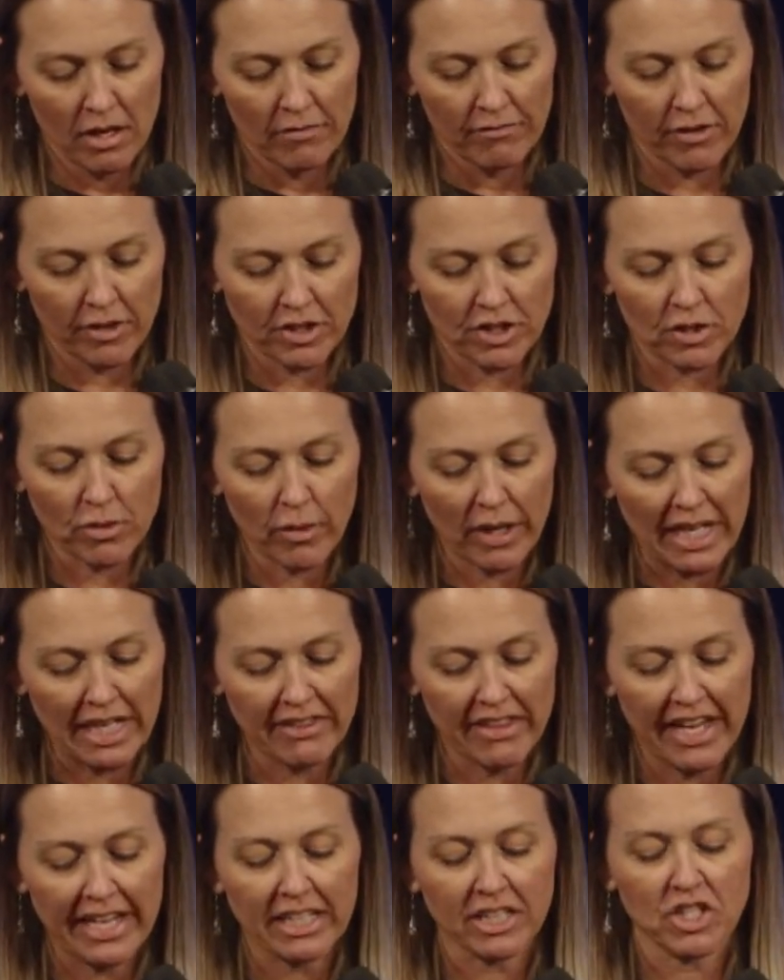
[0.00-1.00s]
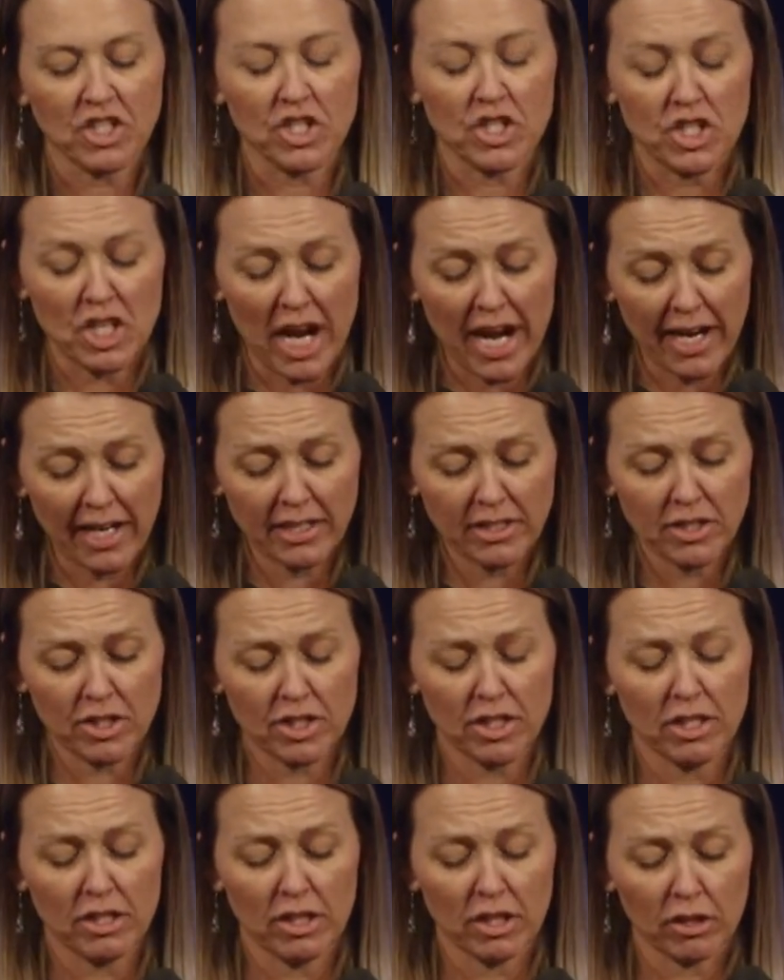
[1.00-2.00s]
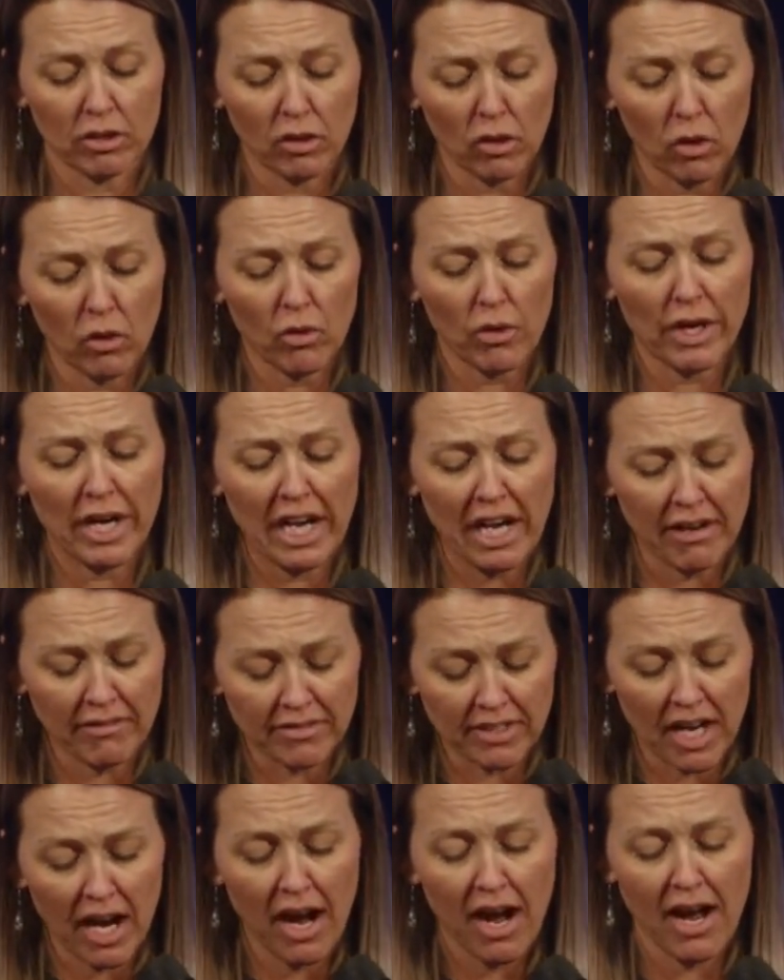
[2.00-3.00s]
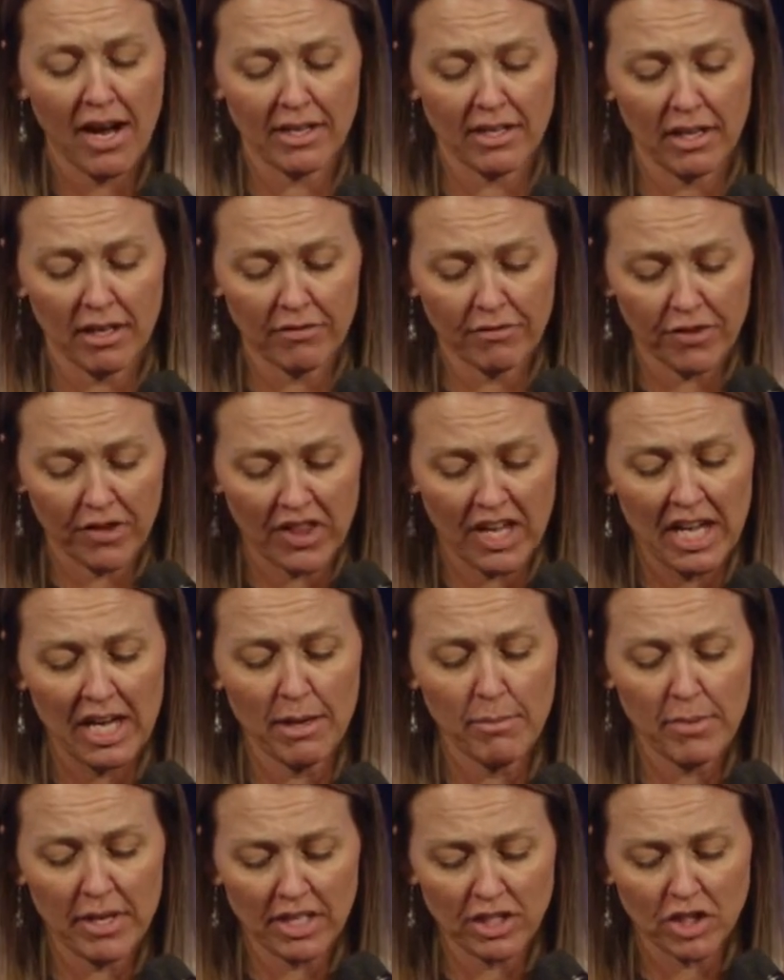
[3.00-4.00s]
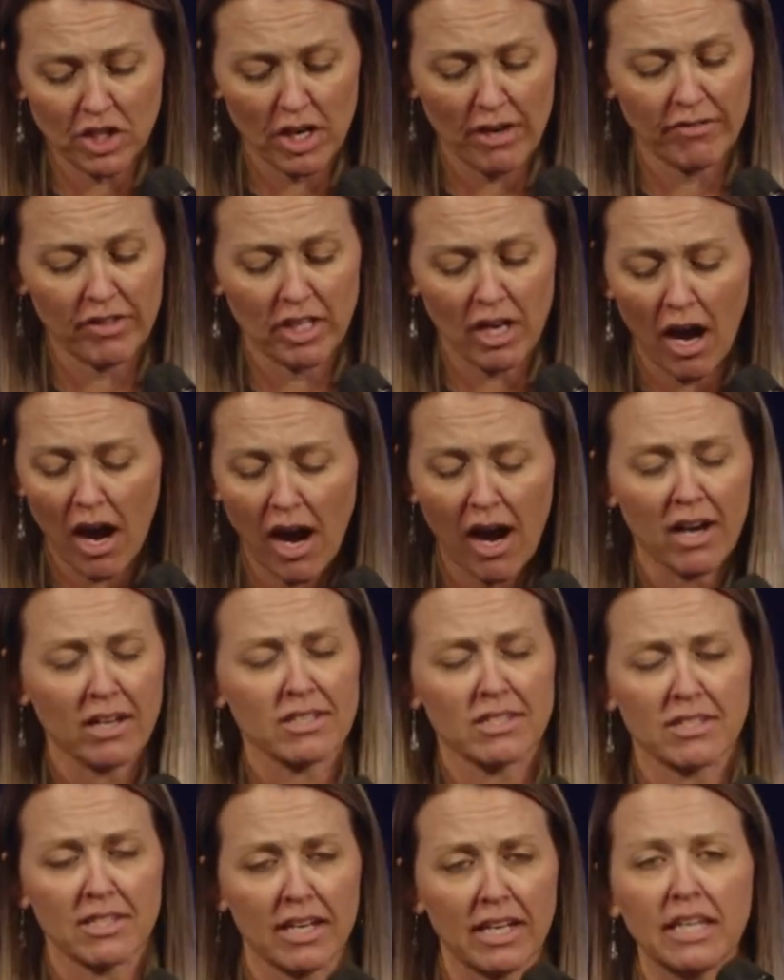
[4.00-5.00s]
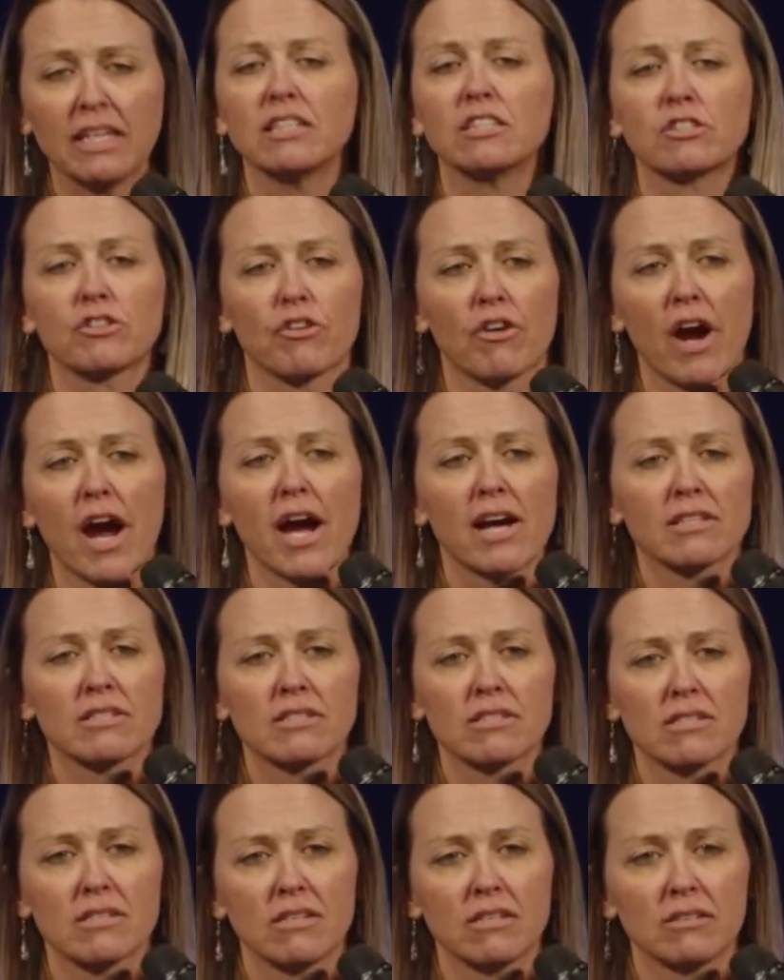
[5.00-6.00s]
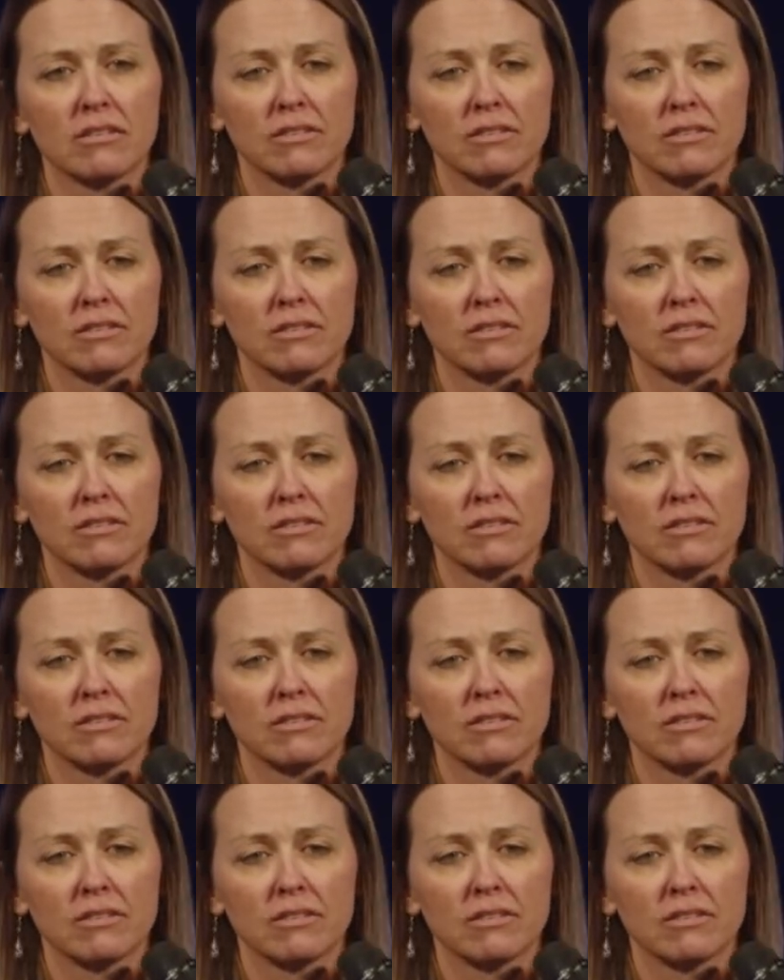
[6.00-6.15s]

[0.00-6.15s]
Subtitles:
Verse 20, they exchanged the glory of God for the image of an ox that eats grass.